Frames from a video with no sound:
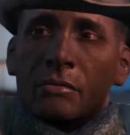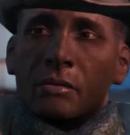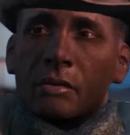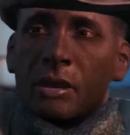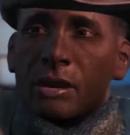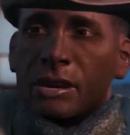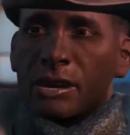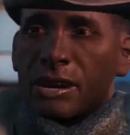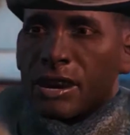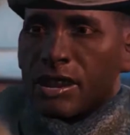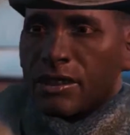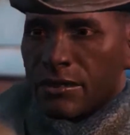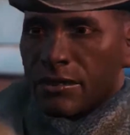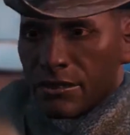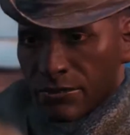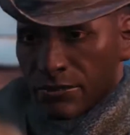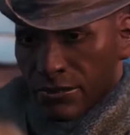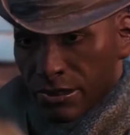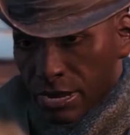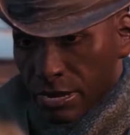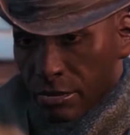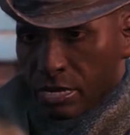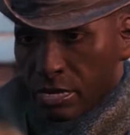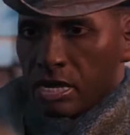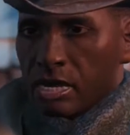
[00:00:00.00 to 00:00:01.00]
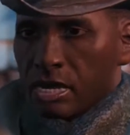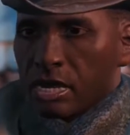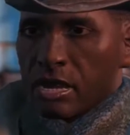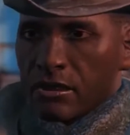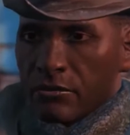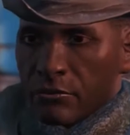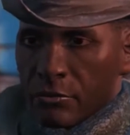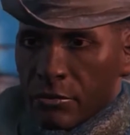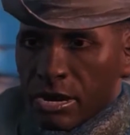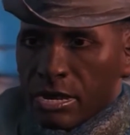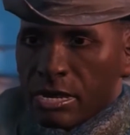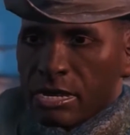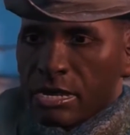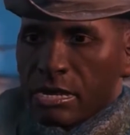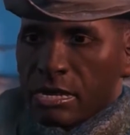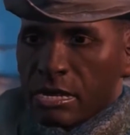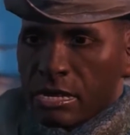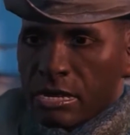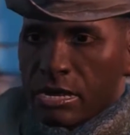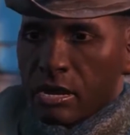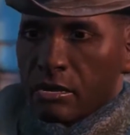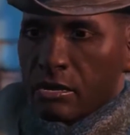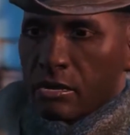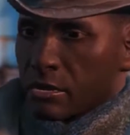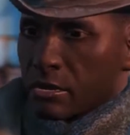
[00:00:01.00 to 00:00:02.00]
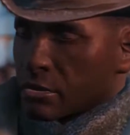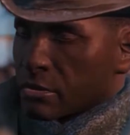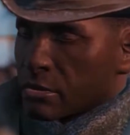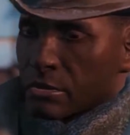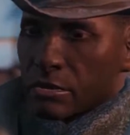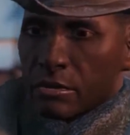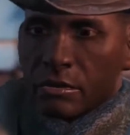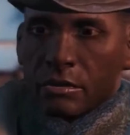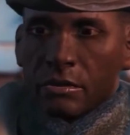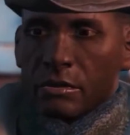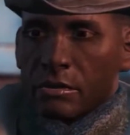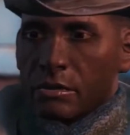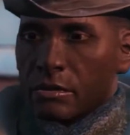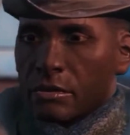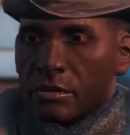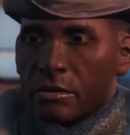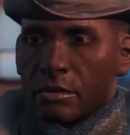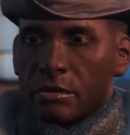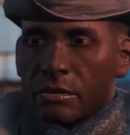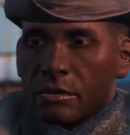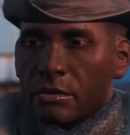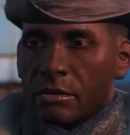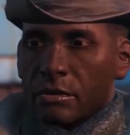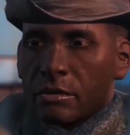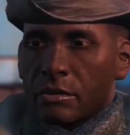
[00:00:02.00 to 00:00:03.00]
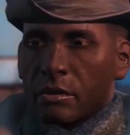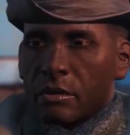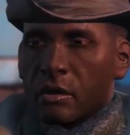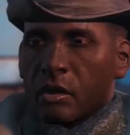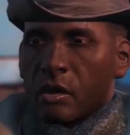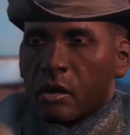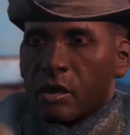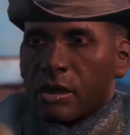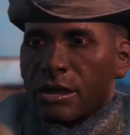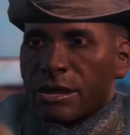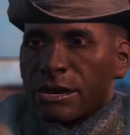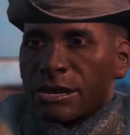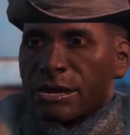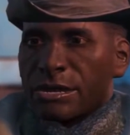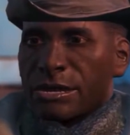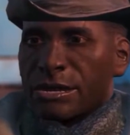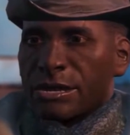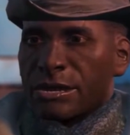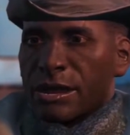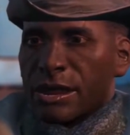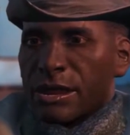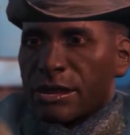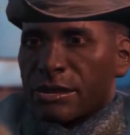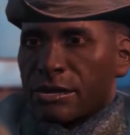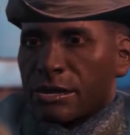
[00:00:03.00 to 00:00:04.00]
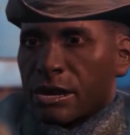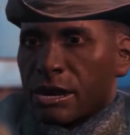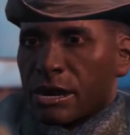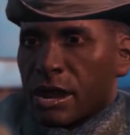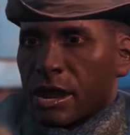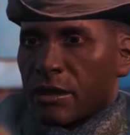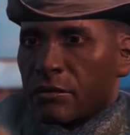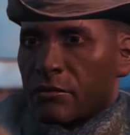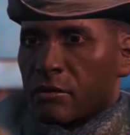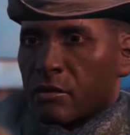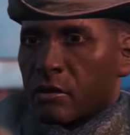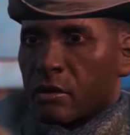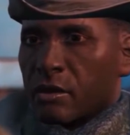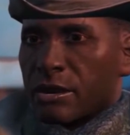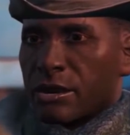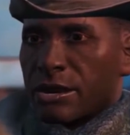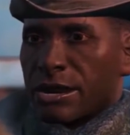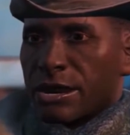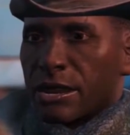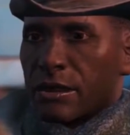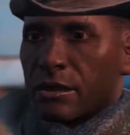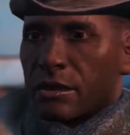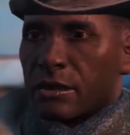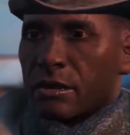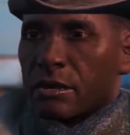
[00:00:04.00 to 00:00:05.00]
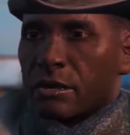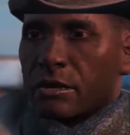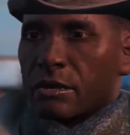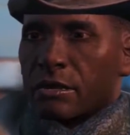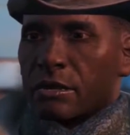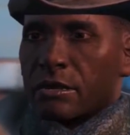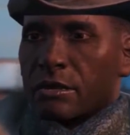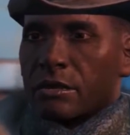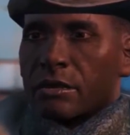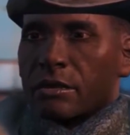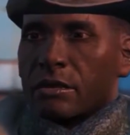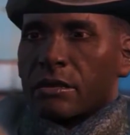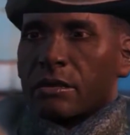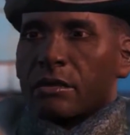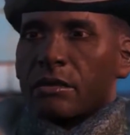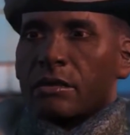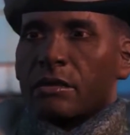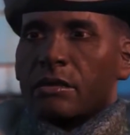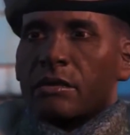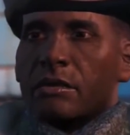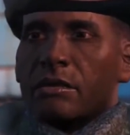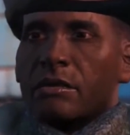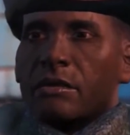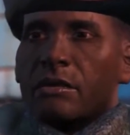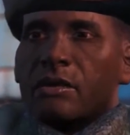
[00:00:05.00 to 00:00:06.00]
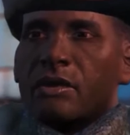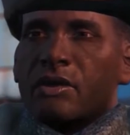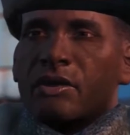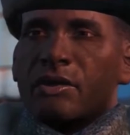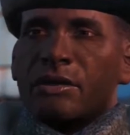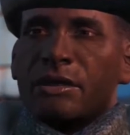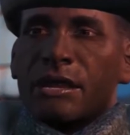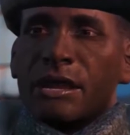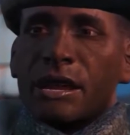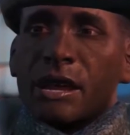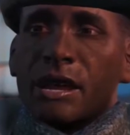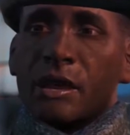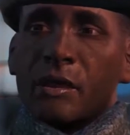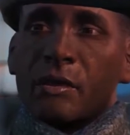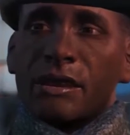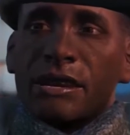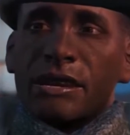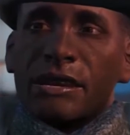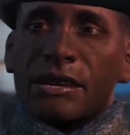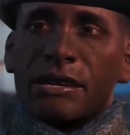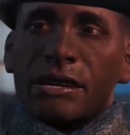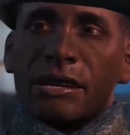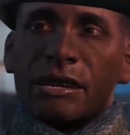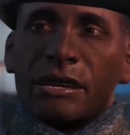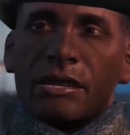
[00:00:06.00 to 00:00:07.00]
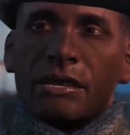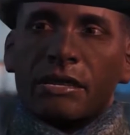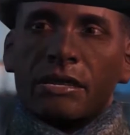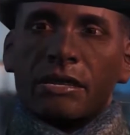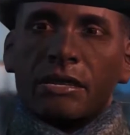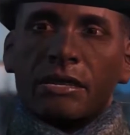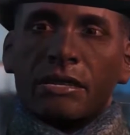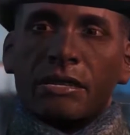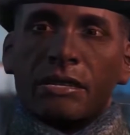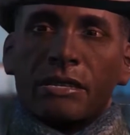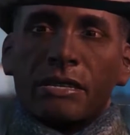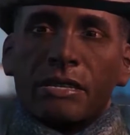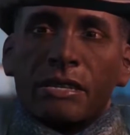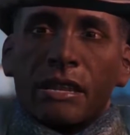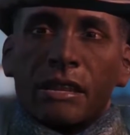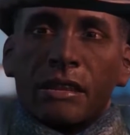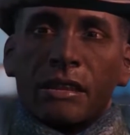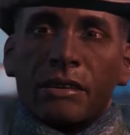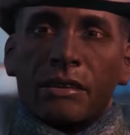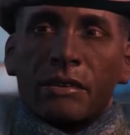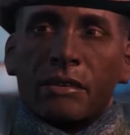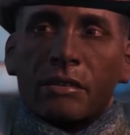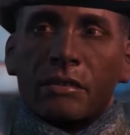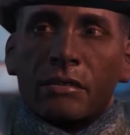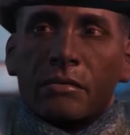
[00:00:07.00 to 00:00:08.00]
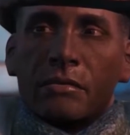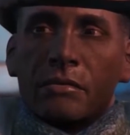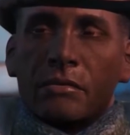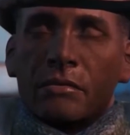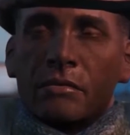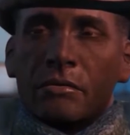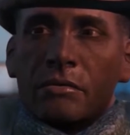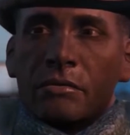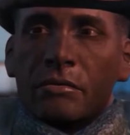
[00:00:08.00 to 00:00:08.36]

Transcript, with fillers: sad. We never bro. found a safe place to settle. One disaster after another. You saw how it ended and Concord.